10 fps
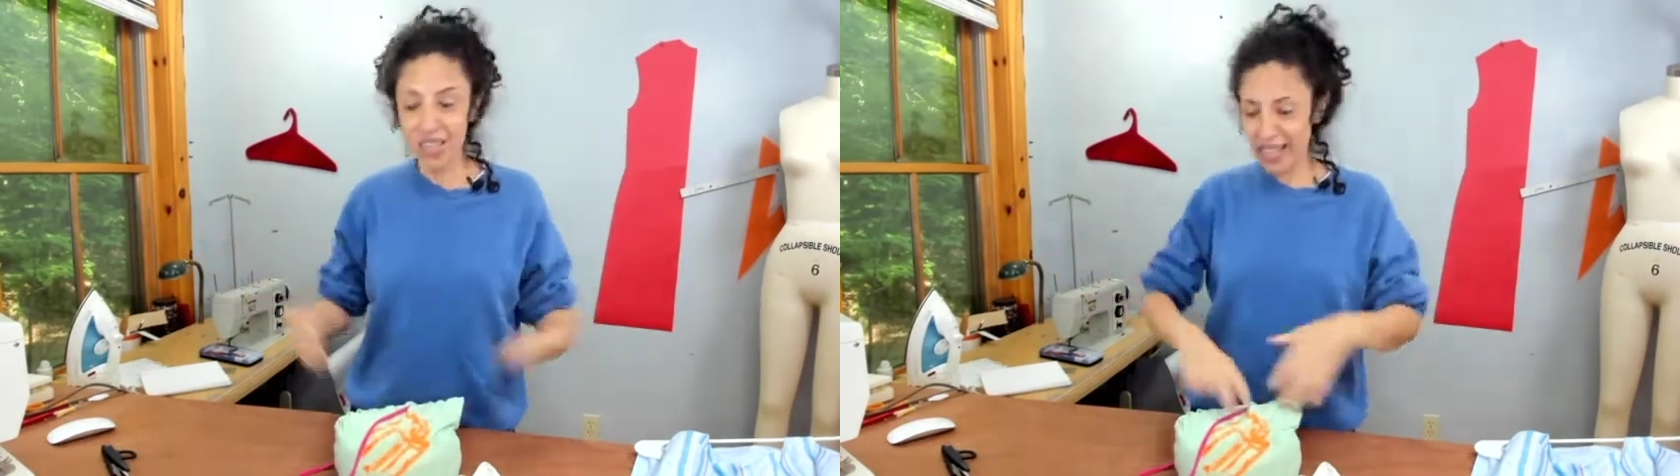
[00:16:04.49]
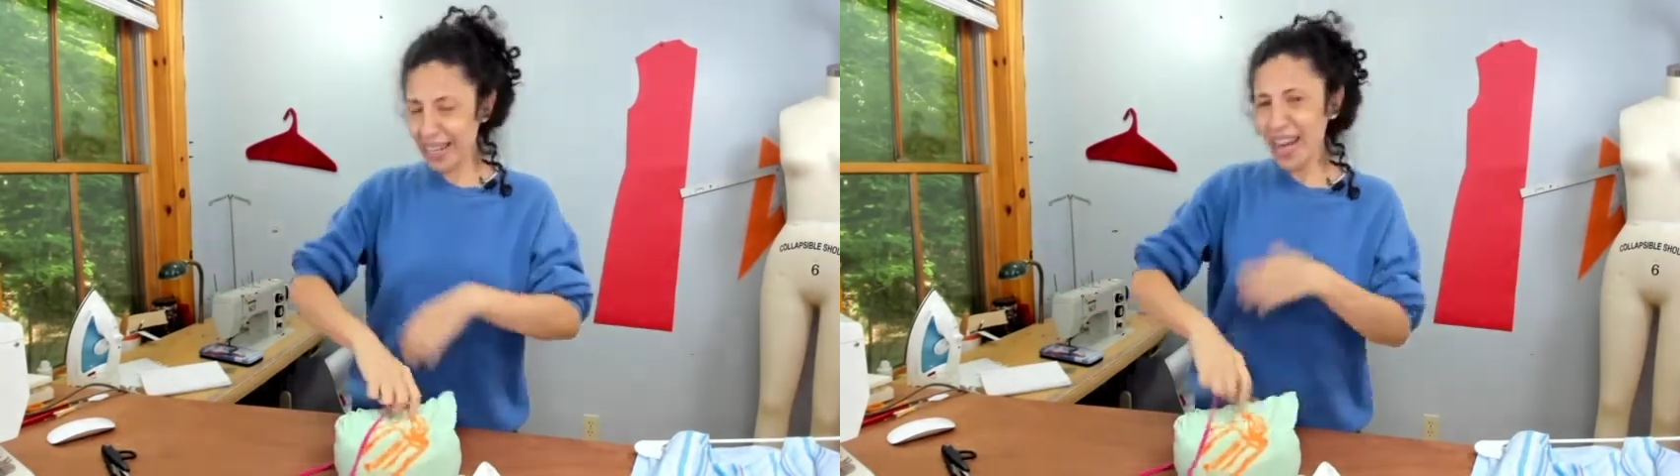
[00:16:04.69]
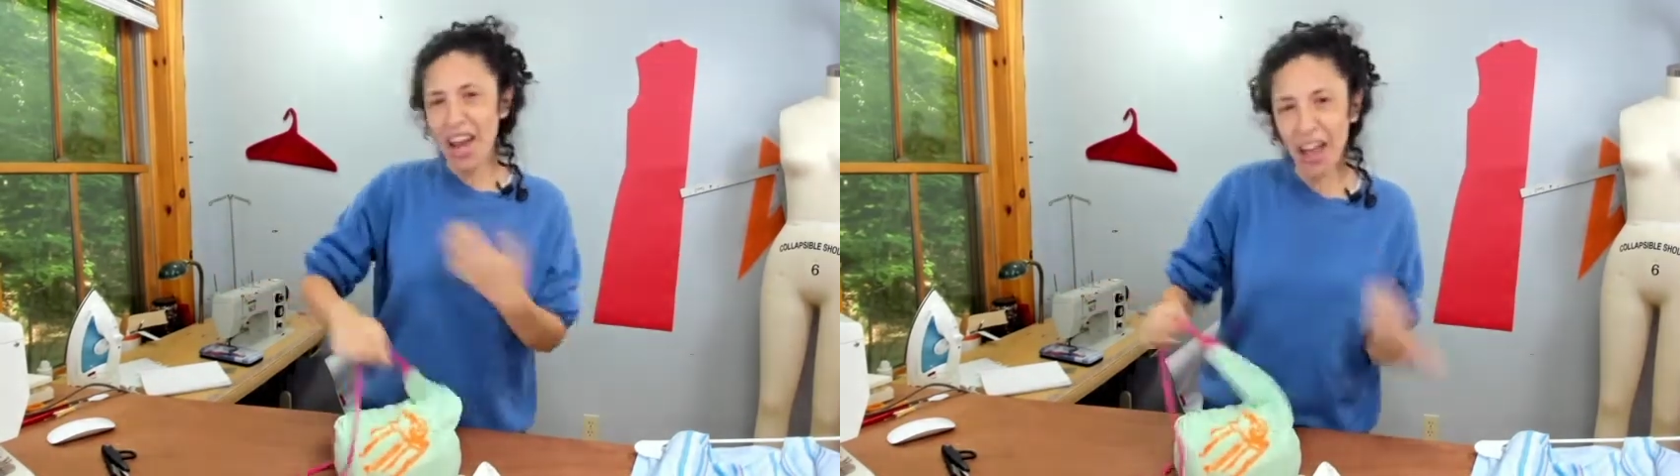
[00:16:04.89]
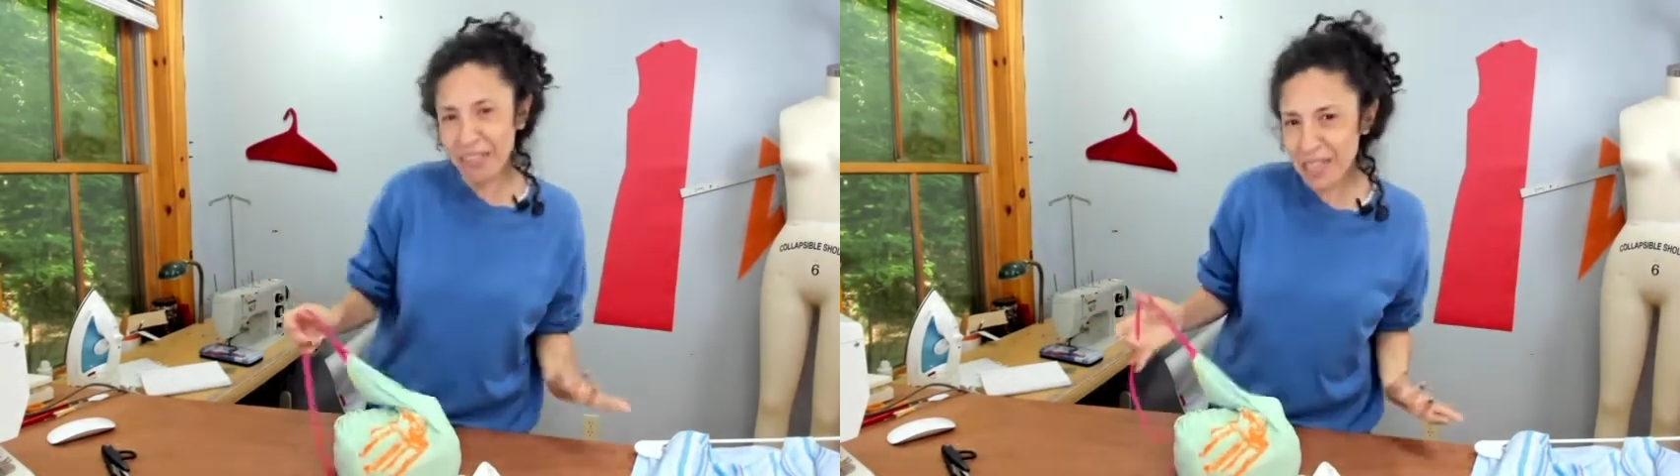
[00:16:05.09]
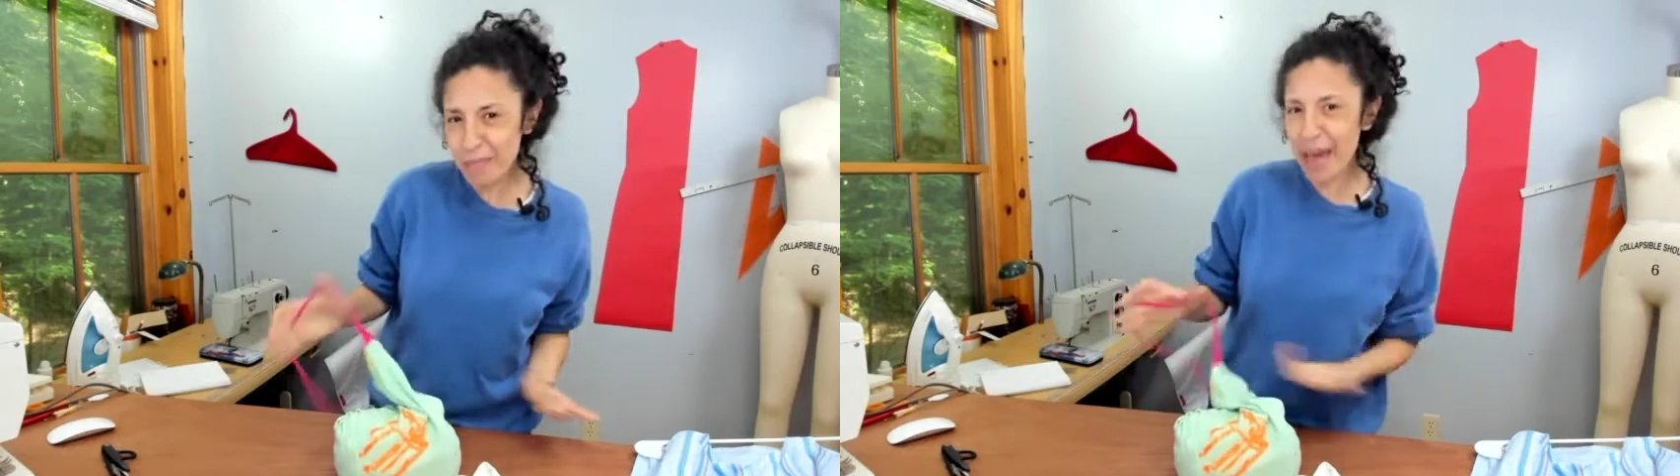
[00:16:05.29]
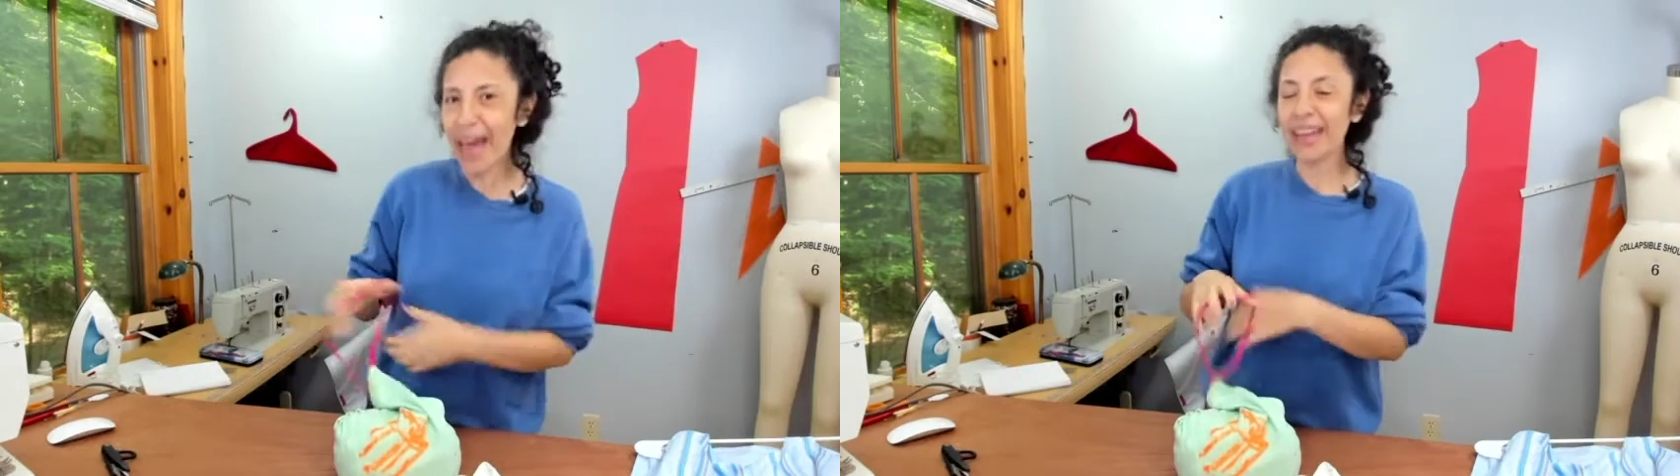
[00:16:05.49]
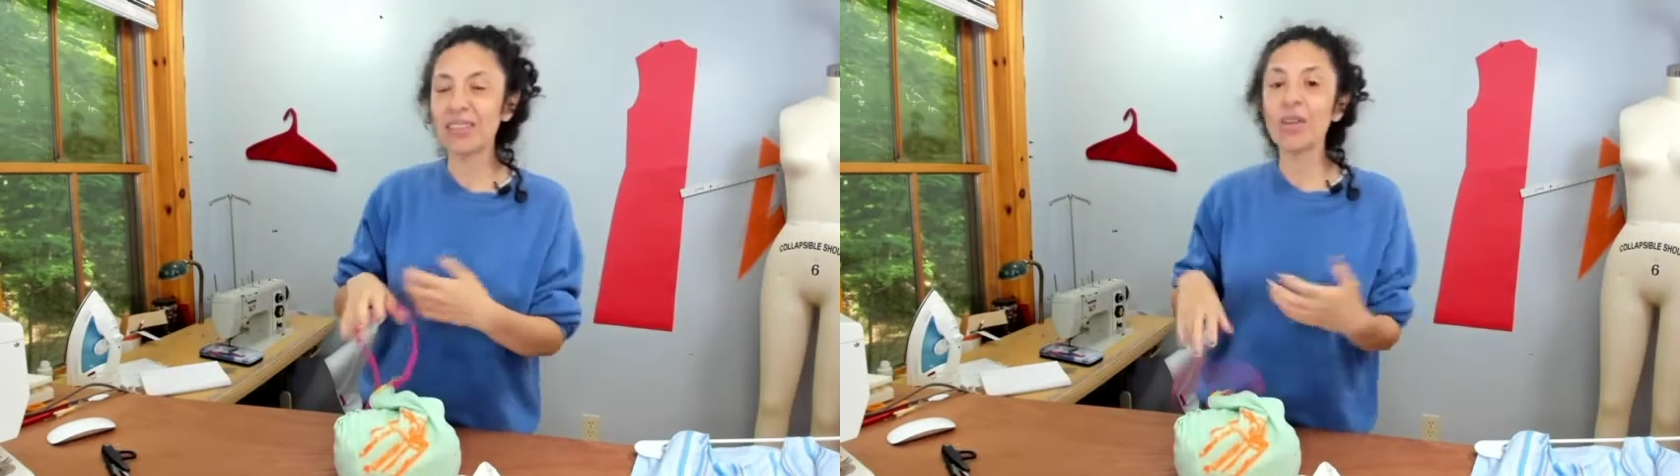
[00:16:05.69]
She's like, I love this bag.